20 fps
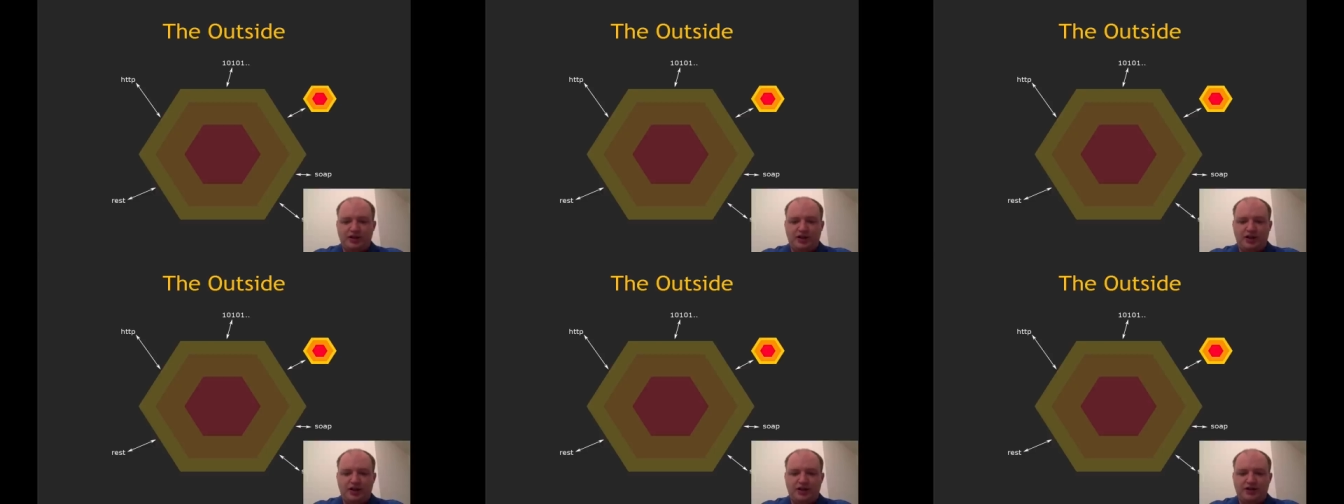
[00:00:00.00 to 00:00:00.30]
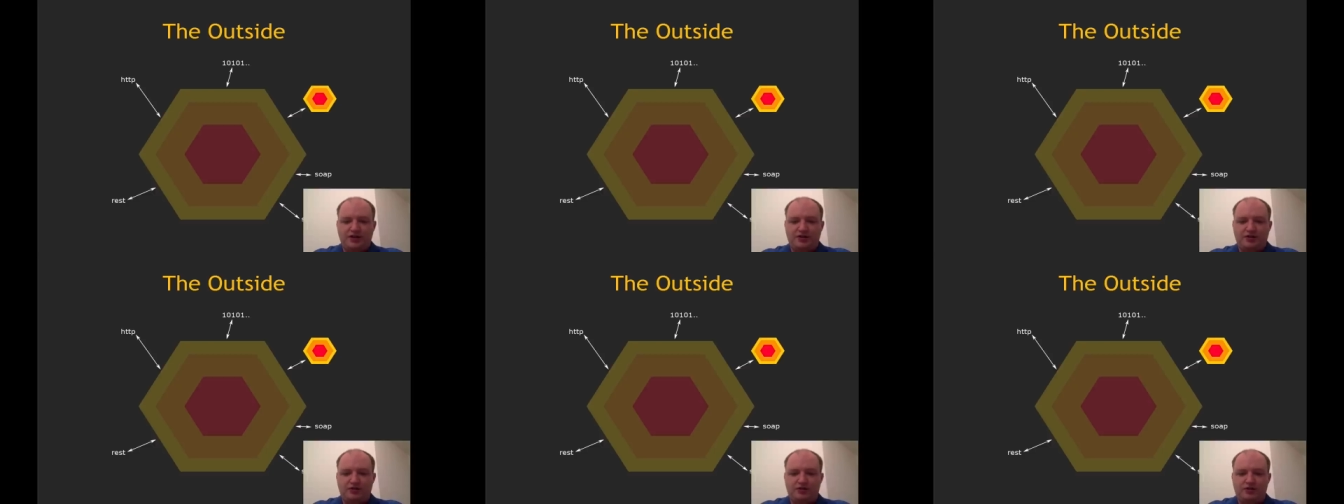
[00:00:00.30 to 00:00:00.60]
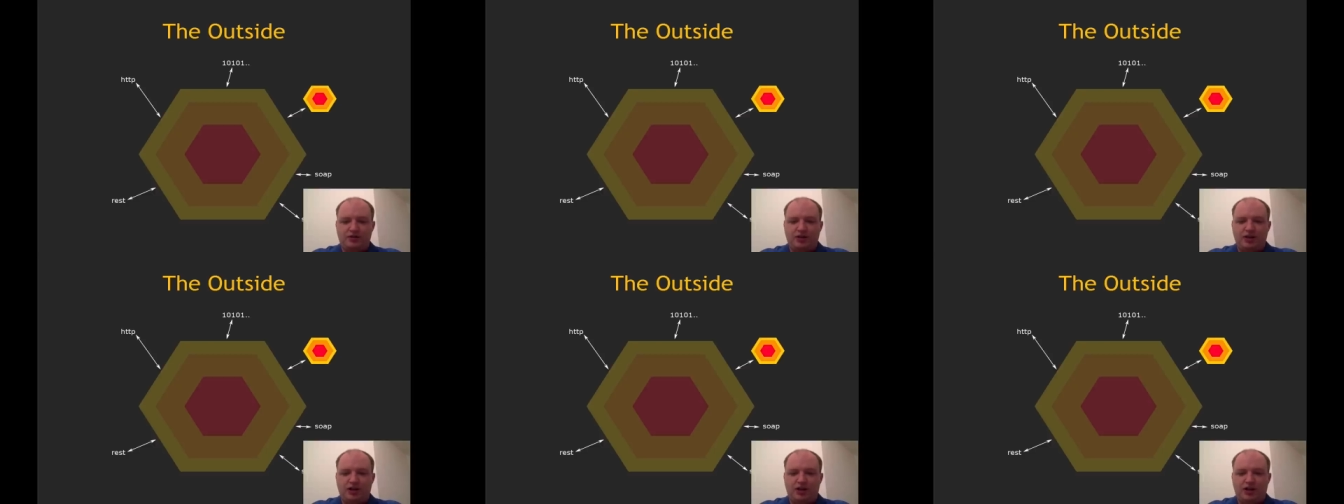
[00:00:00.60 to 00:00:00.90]

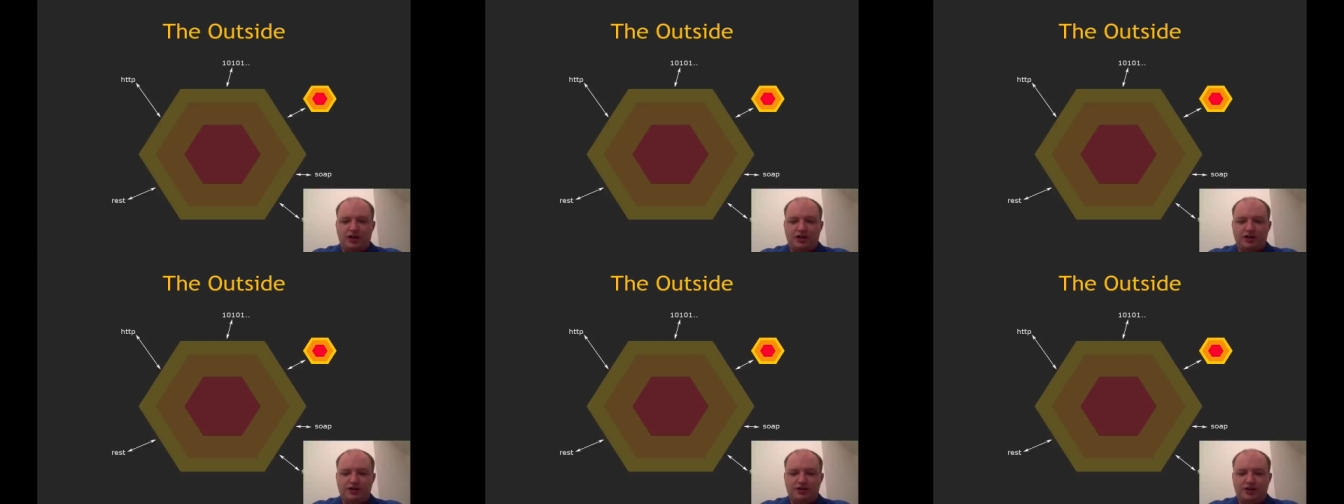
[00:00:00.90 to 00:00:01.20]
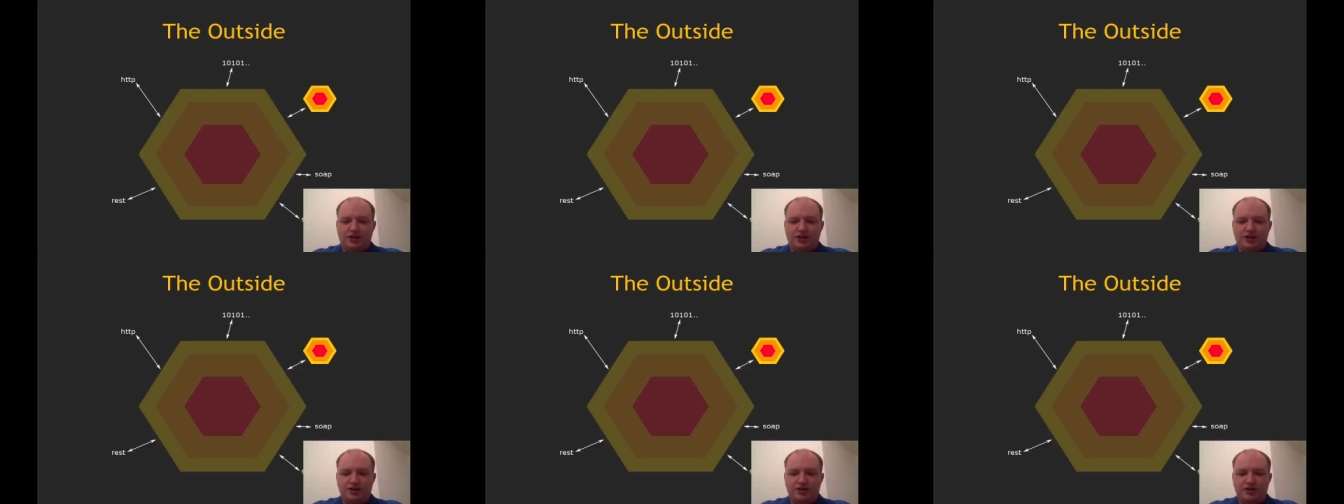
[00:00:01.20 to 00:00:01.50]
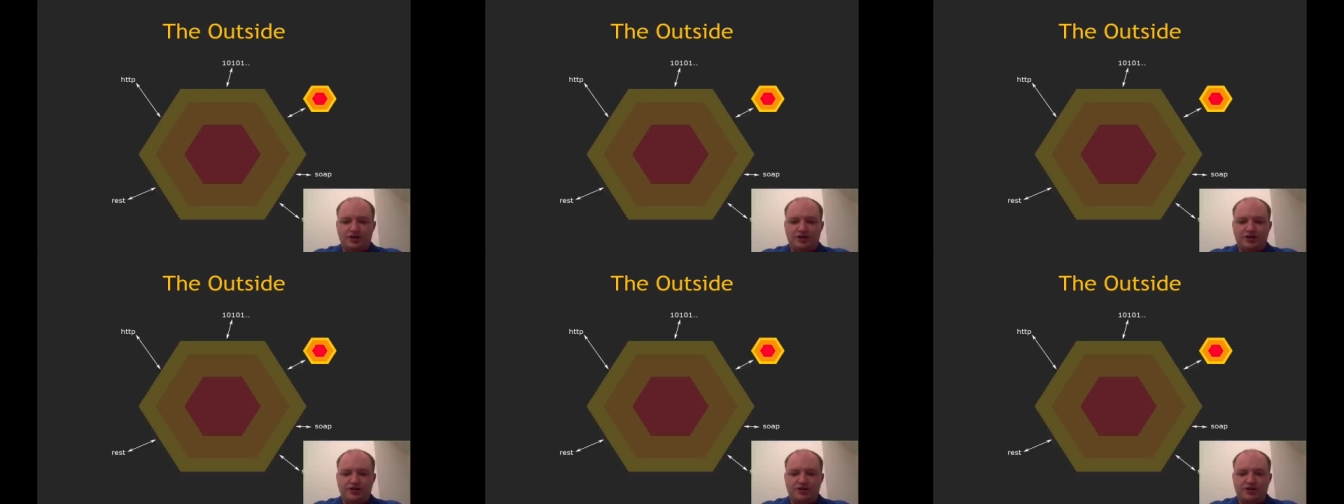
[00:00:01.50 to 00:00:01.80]
hexagonal
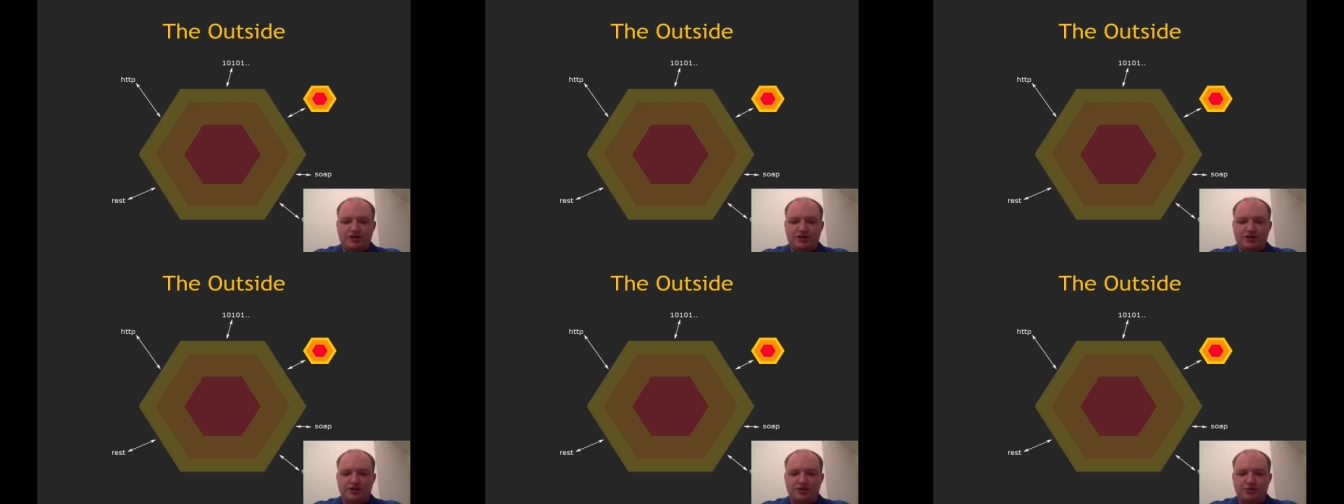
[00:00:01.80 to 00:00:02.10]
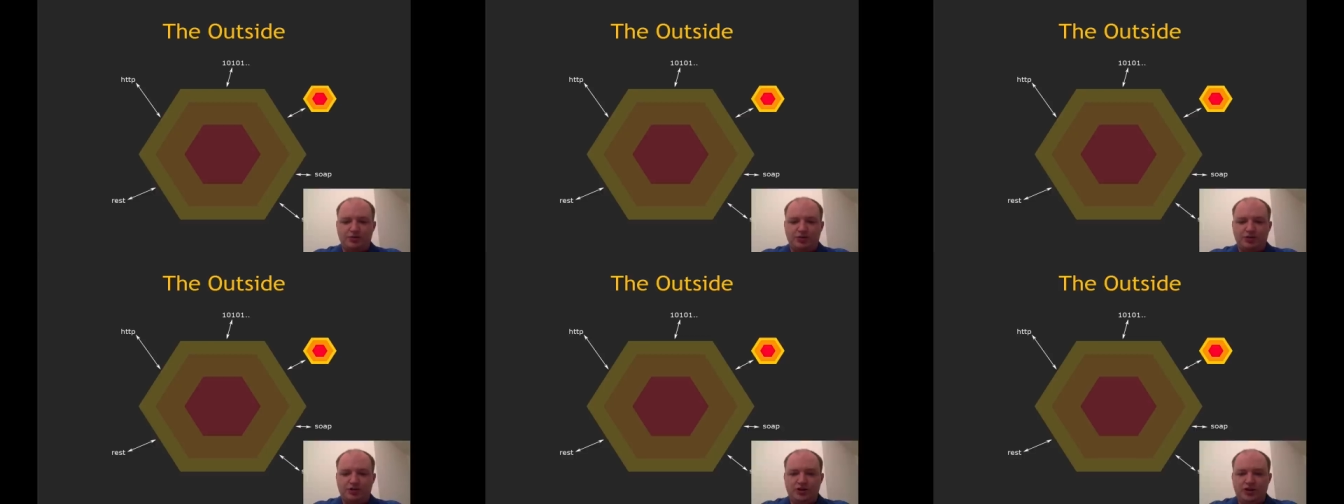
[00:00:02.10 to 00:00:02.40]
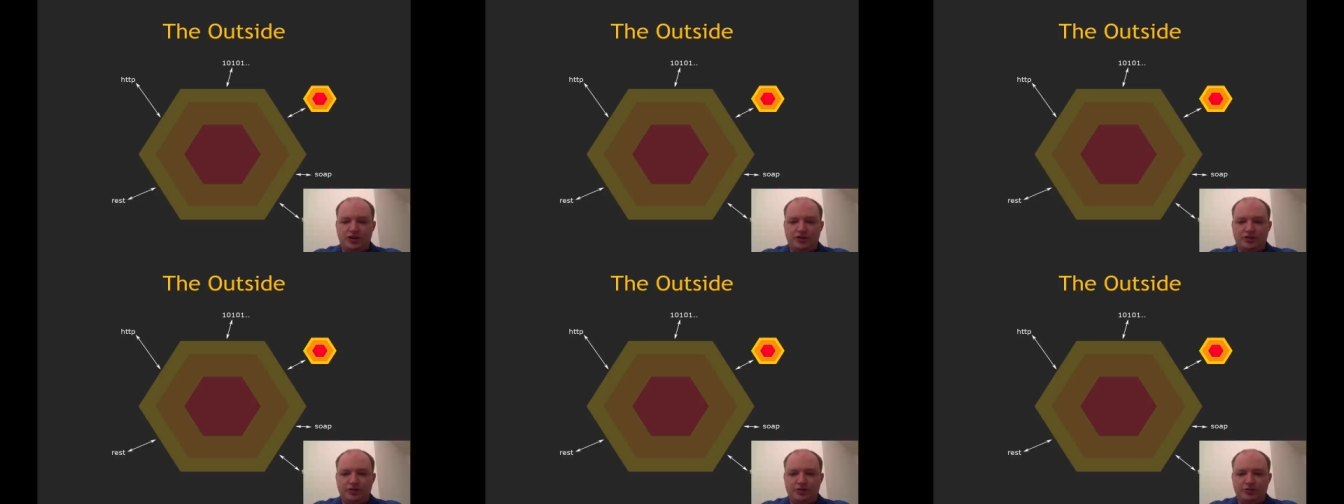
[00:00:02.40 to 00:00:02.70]
architectures that
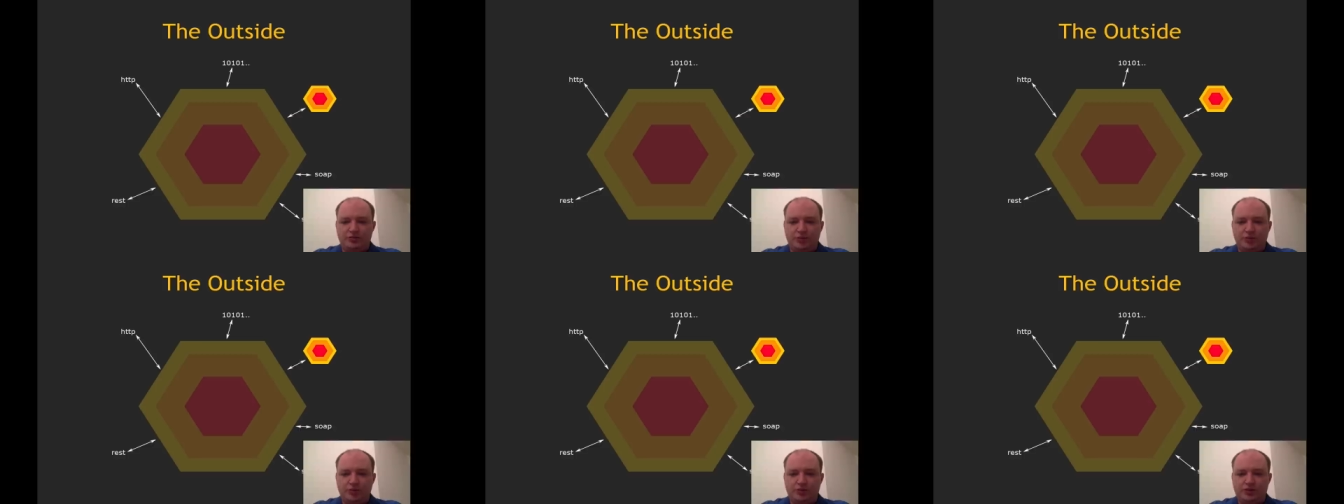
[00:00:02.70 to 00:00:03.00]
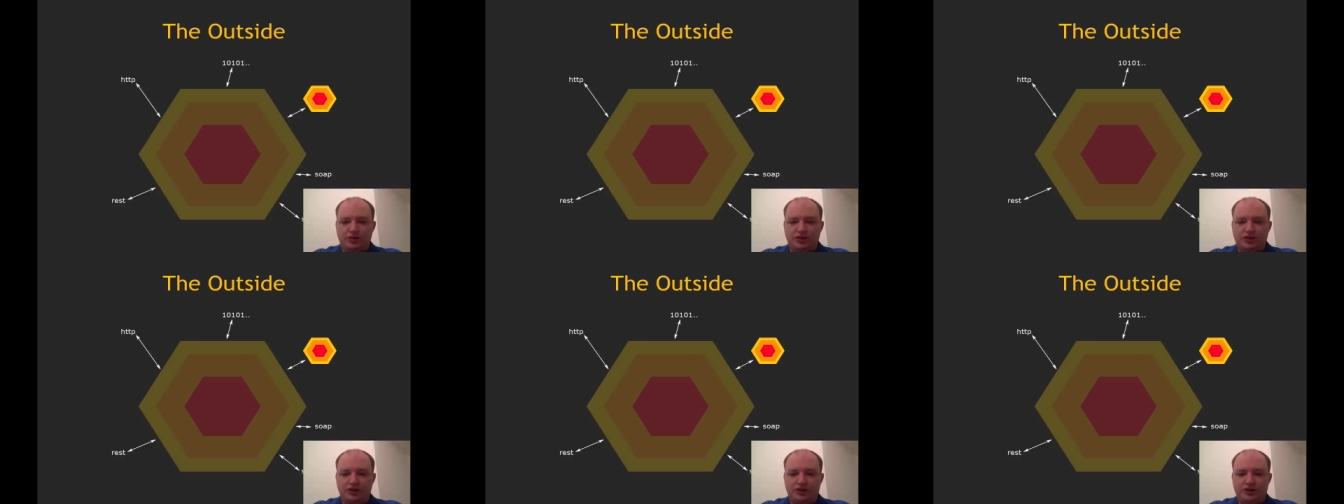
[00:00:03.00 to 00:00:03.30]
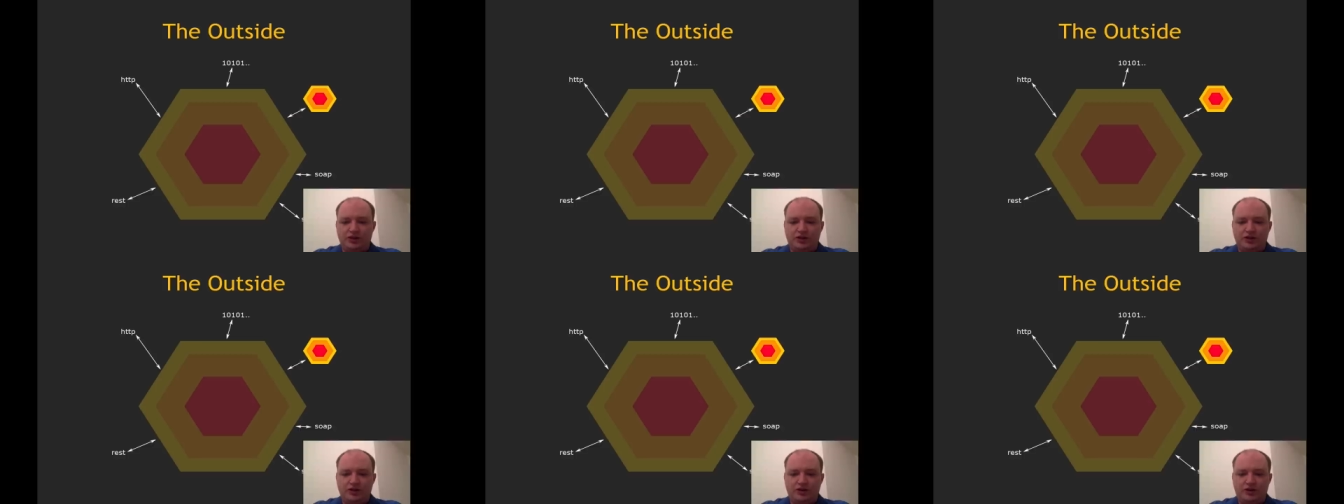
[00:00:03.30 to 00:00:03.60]
communicate
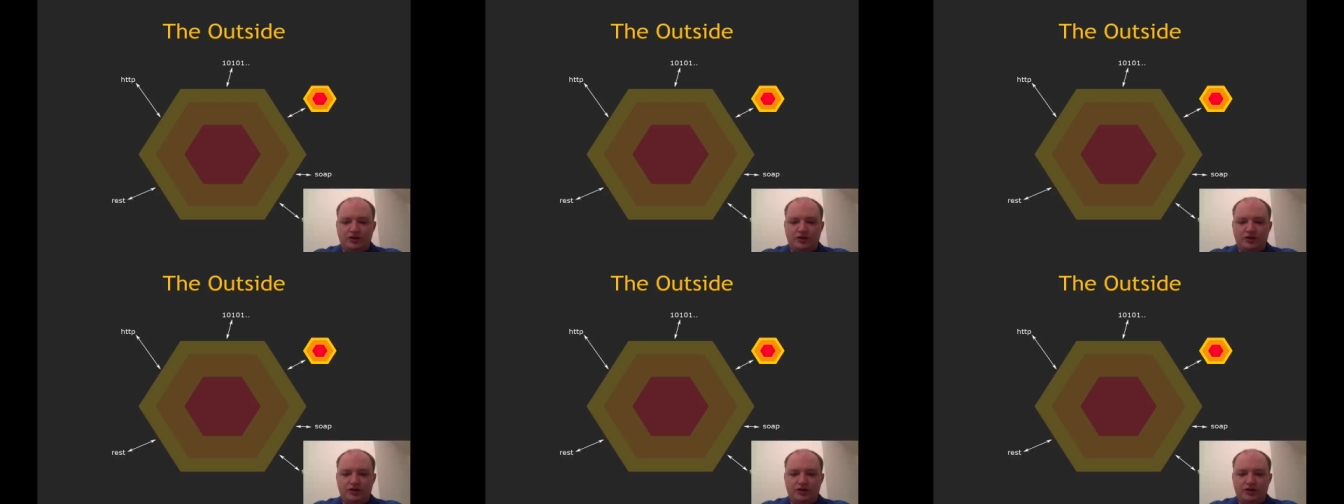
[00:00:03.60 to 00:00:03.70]
remotely,